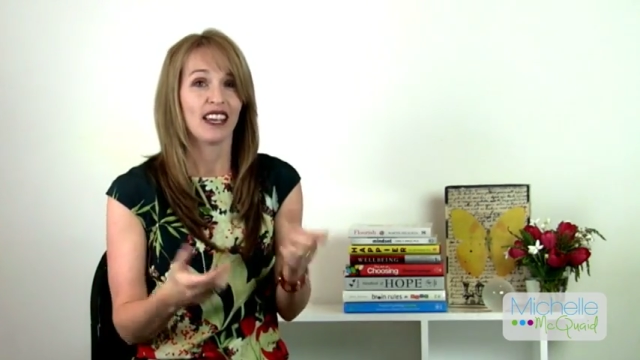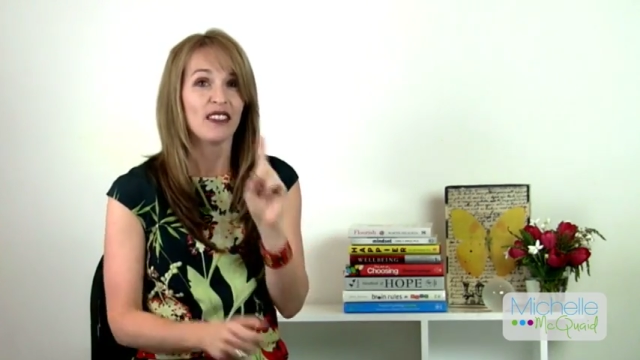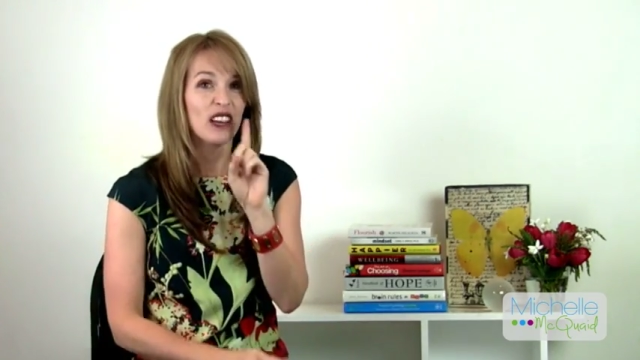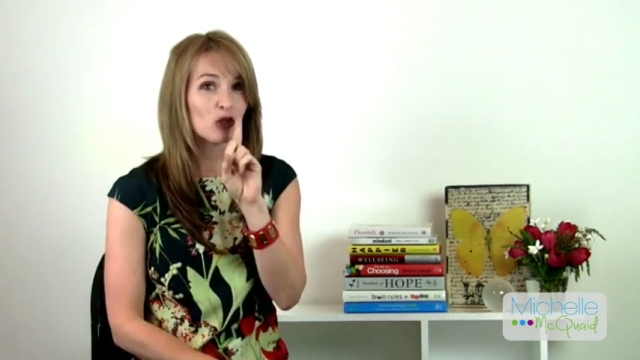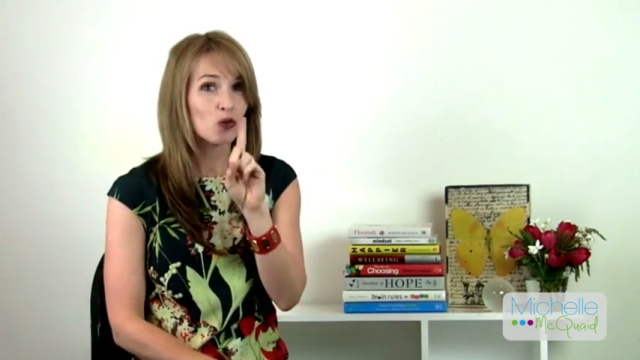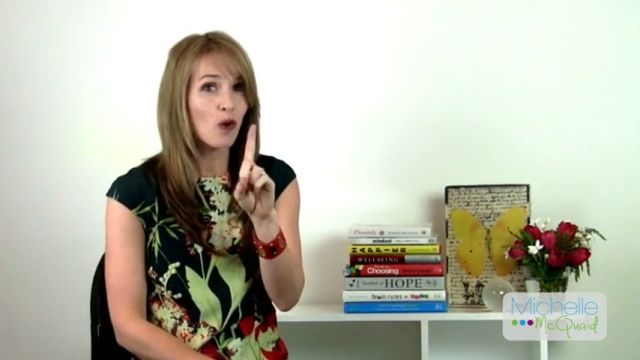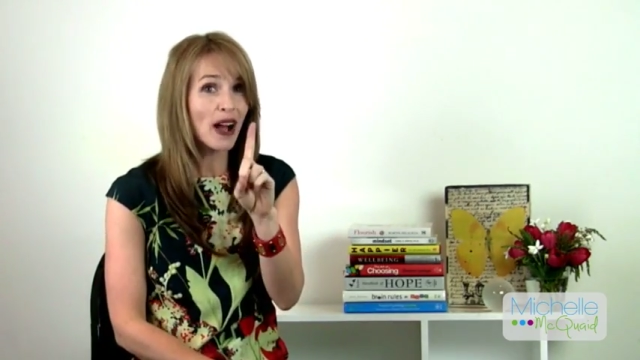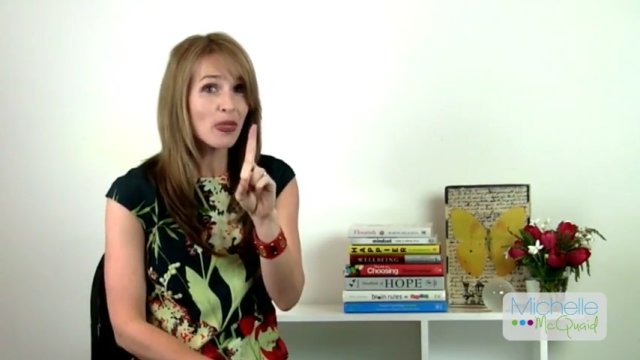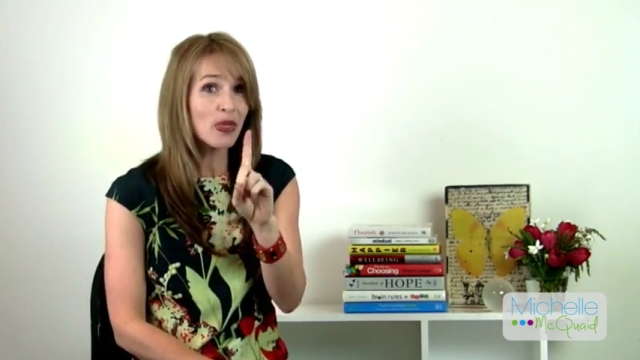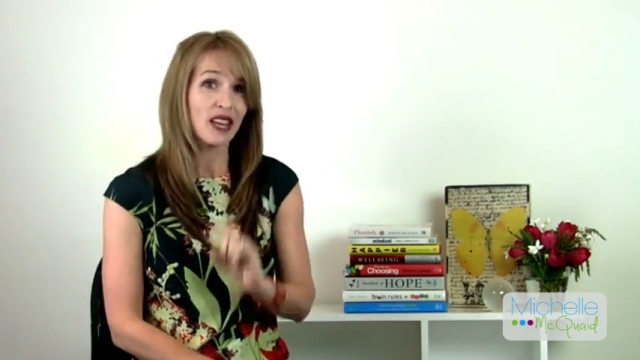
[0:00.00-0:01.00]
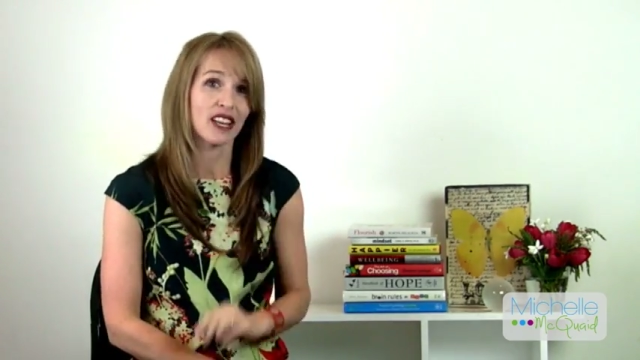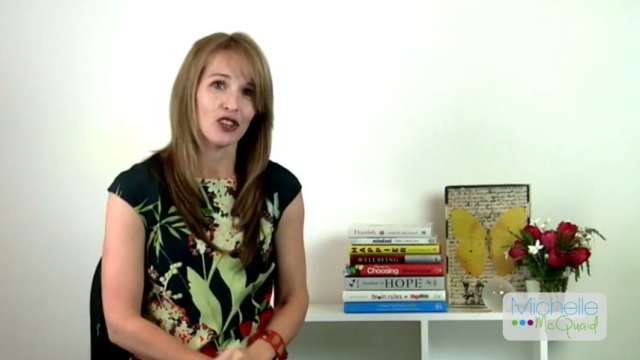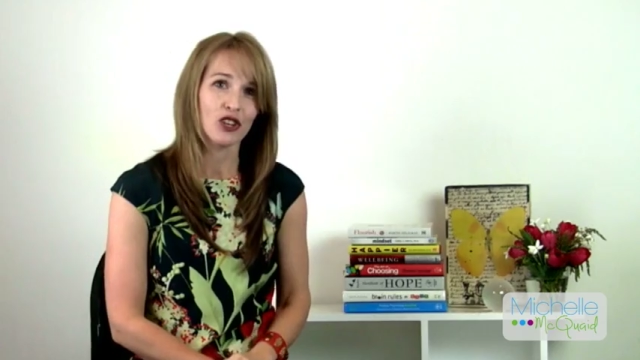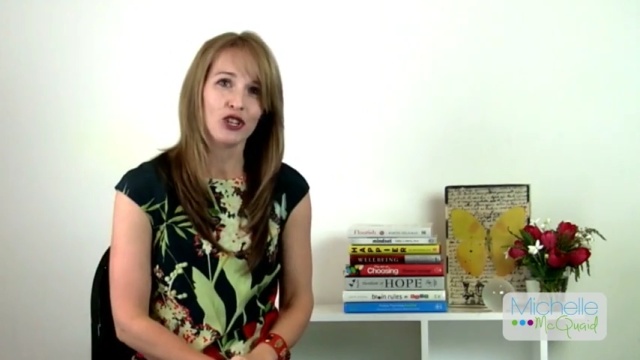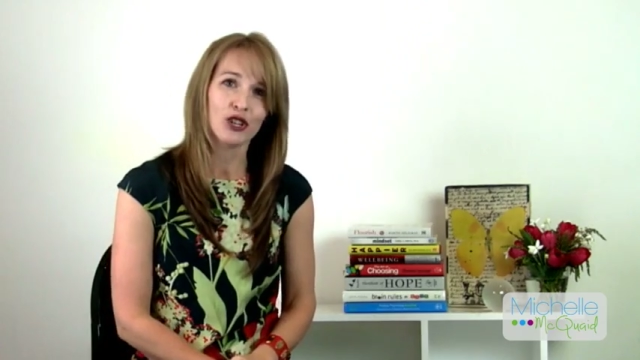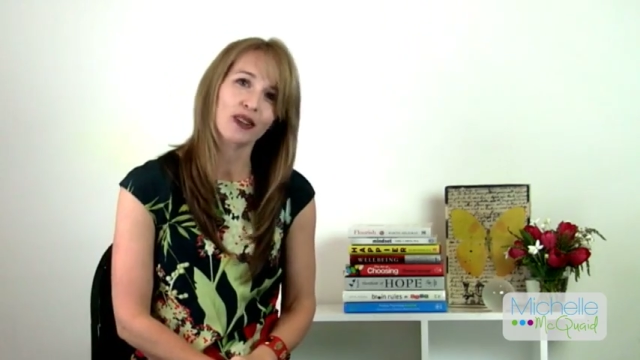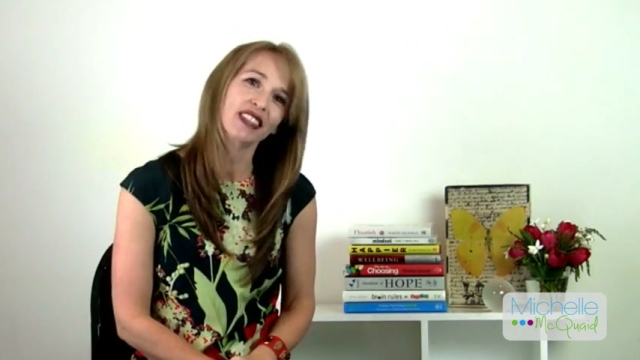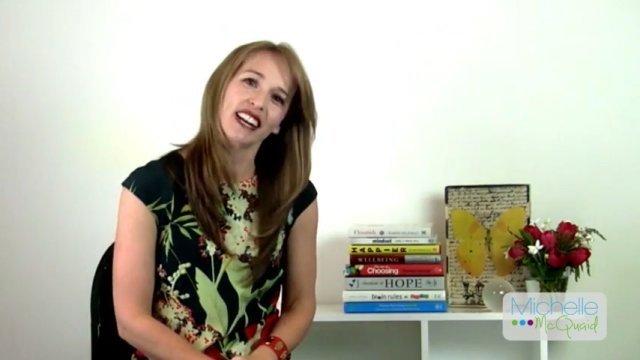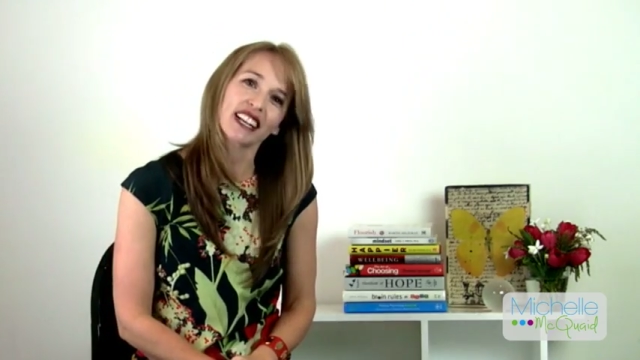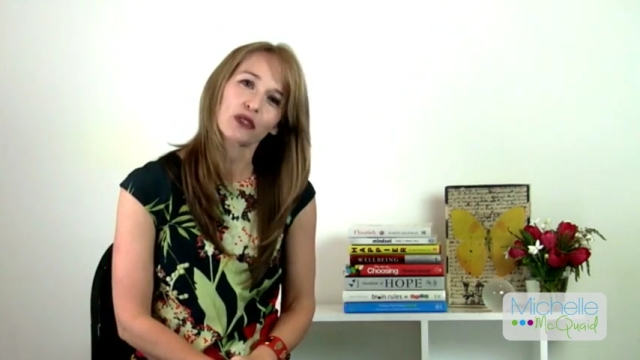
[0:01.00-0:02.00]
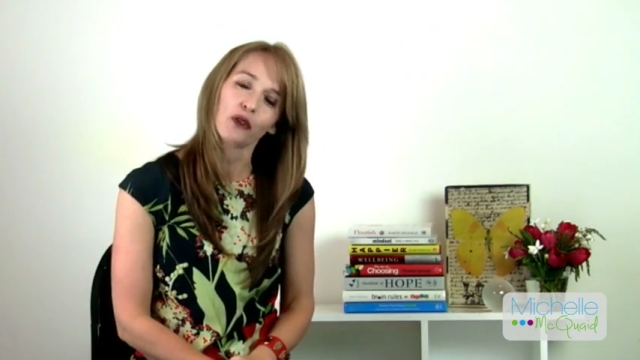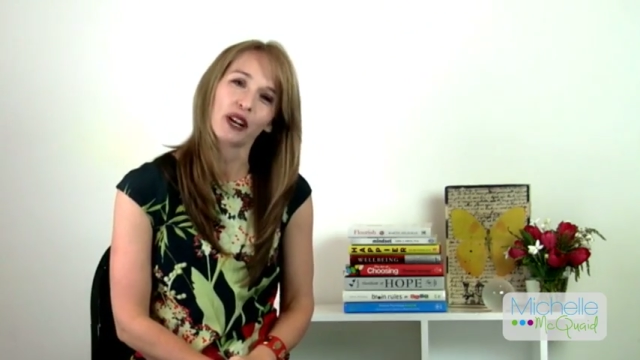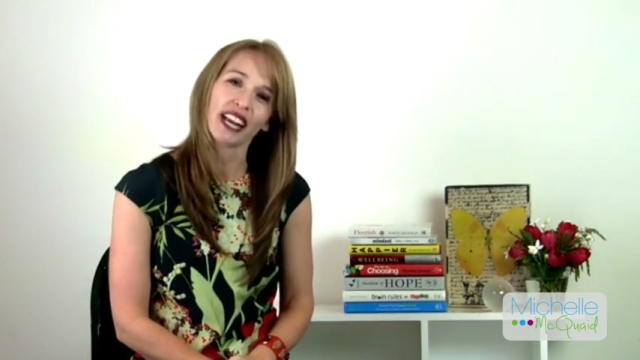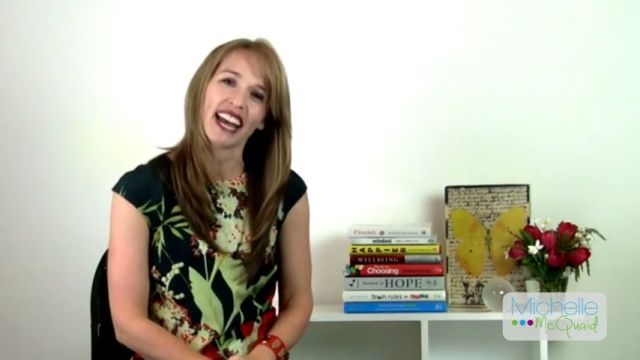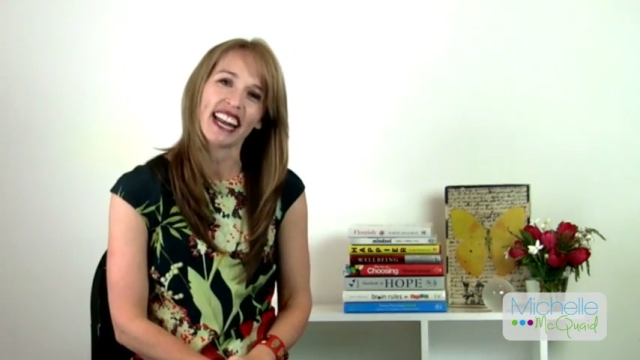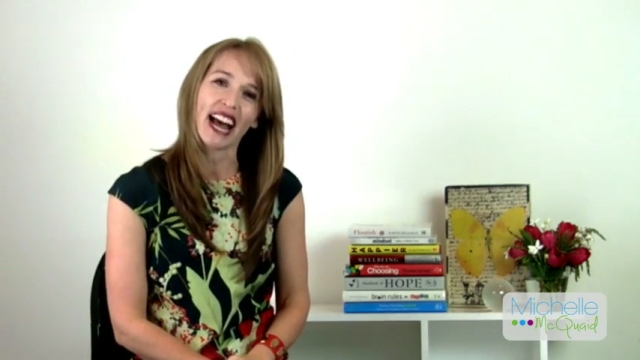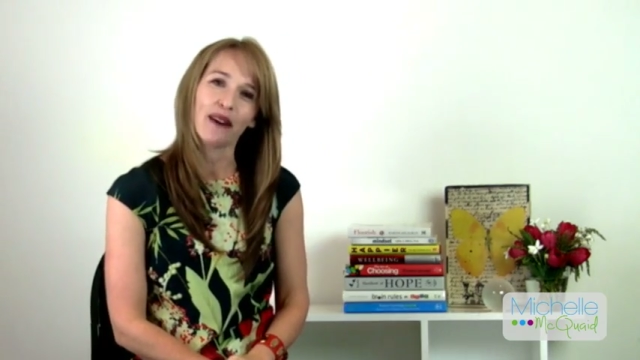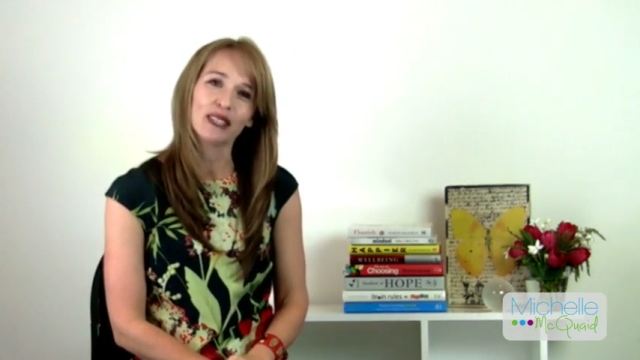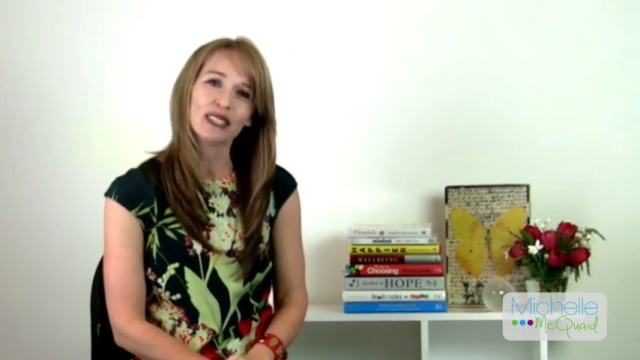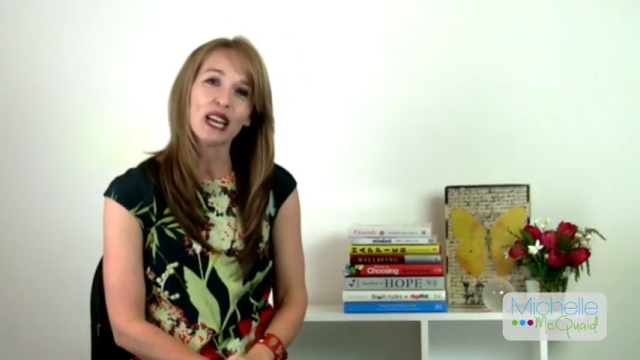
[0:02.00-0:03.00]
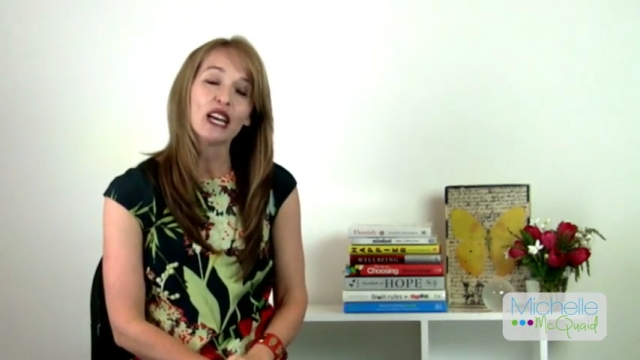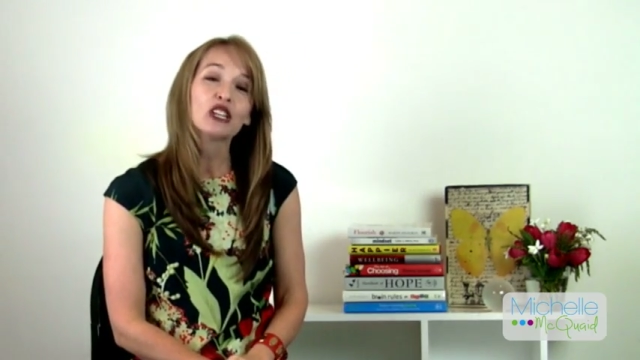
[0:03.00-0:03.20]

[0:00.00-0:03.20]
If there was one thing you'd do in the next 48 hours